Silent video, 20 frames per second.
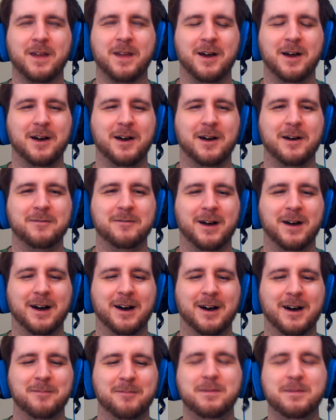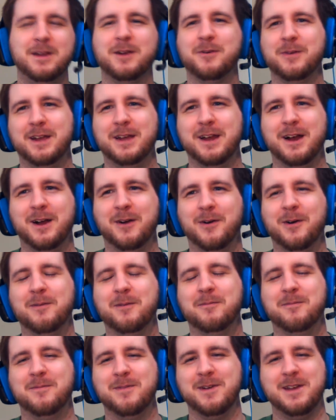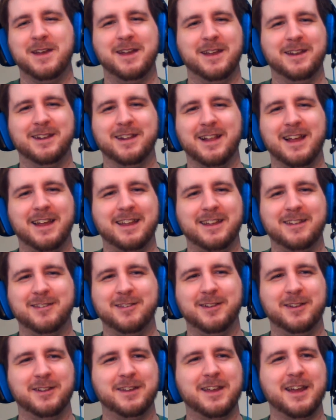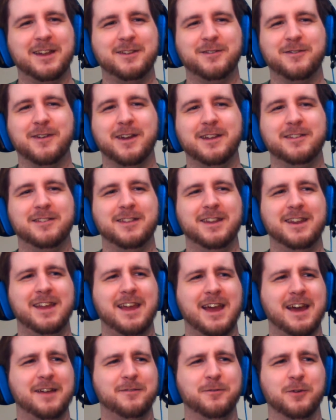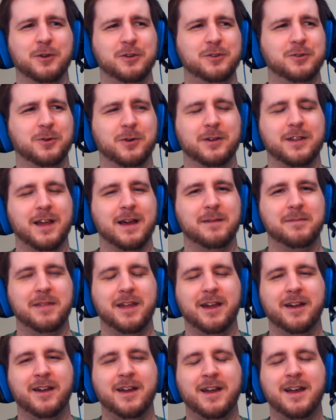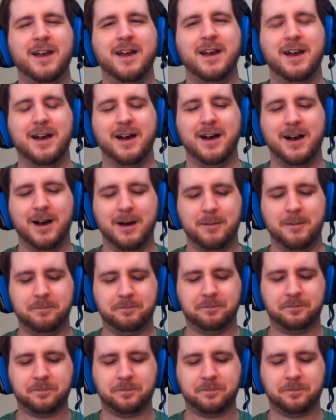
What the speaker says: of Mirio and like his little catchphrase that he had for a short time there. But